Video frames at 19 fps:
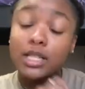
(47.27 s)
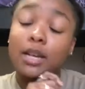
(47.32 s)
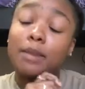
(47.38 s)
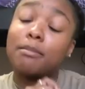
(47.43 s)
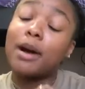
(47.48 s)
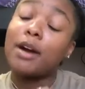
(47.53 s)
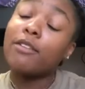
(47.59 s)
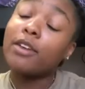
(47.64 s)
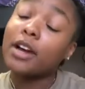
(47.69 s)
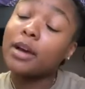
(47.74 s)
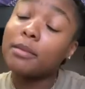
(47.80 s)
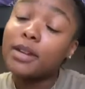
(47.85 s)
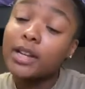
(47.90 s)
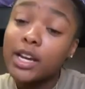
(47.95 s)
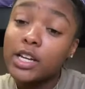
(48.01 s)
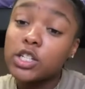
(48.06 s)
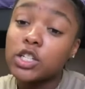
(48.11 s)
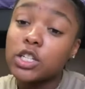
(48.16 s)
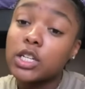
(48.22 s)
My
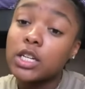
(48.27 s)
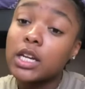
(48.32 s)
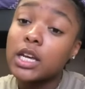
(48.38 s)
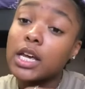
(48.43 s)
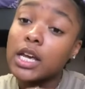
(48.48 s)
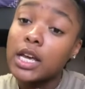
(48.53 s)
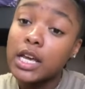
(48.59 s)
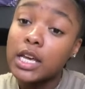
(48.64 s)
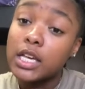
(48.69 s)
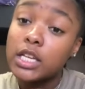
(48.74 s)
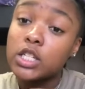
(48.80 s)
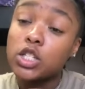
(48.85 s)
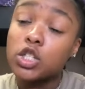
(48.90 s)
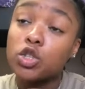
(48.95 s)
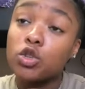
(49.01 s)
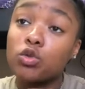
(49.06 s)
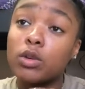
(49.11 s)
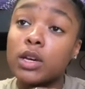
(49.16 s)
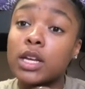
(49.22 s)
recommendation
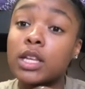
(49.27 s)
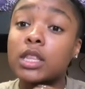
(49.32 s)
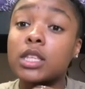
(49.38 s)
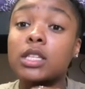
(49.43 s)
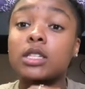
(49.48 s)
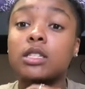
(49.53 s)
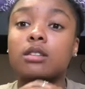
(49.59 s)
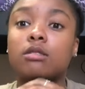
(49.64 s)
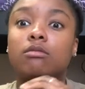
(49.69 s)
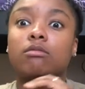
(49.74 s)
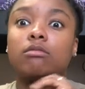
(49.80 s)
is to get this,